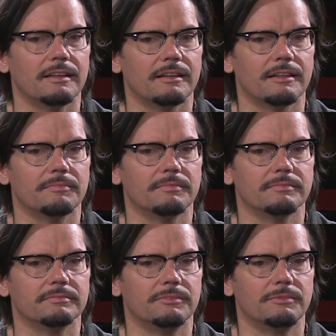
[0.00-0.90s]
Um,
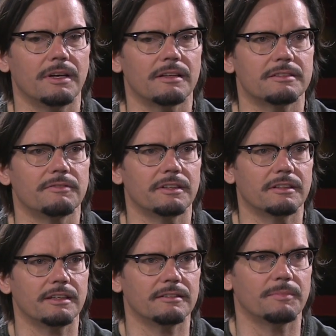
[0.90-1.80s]
relatively
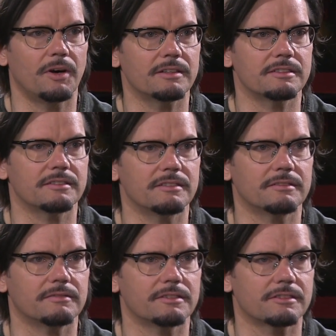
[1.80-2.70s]
clean boxes to,
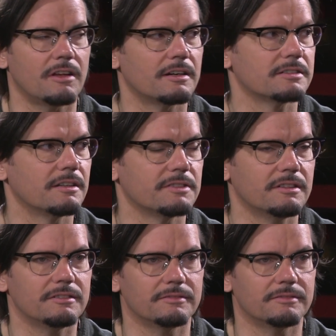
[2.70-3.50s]
to slot ourselves into.